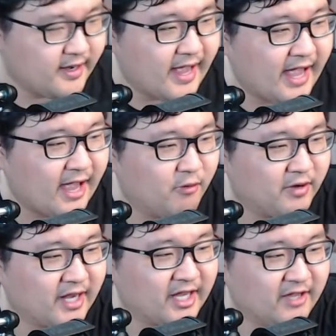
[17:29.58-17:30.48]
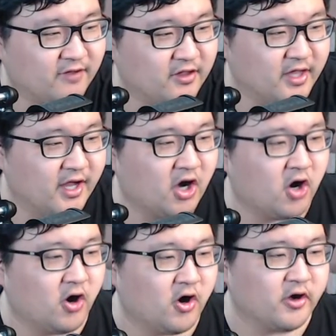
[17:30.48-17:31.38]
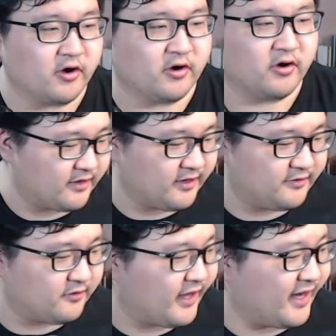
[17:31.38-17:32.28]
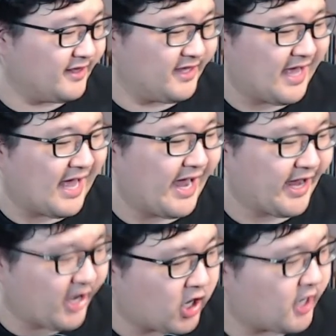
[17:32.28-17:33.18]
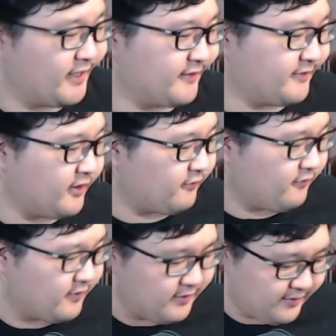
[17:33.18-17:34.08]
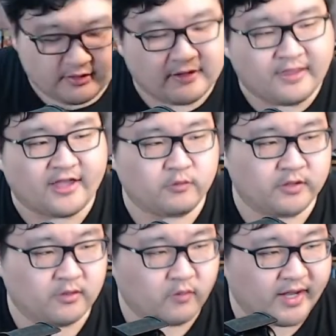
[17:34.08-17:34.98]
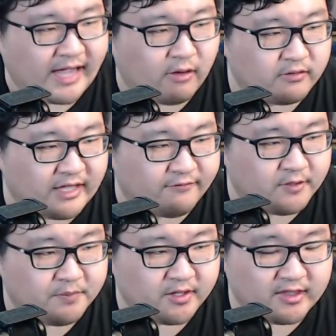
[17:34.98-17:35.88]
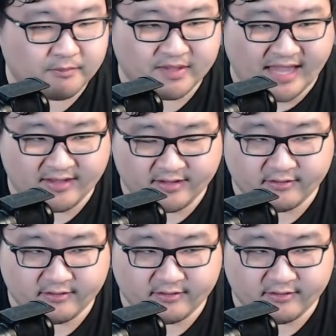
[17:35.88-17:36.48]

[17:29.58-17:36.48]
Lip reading: Now we're getting even to the harder. Like these are like the iconic stuff. And the next one in the rank, I would definitely put the banana